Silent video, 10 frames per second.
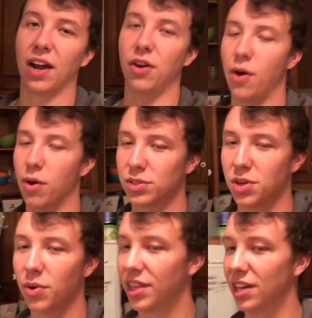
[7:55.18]
I don't know where I was
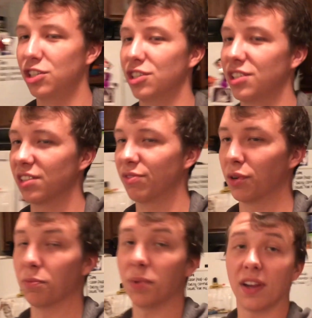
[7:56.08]
going with that. She just doesn't
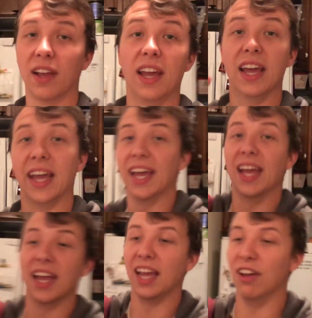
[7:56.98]
feel good. But
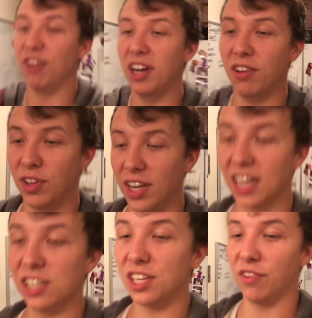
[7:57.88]
if any of you, in
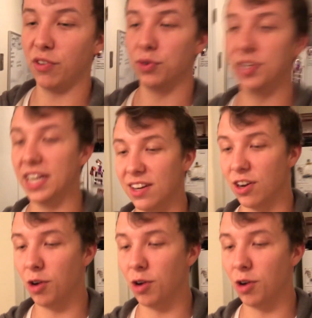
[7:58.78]
case any of you didn't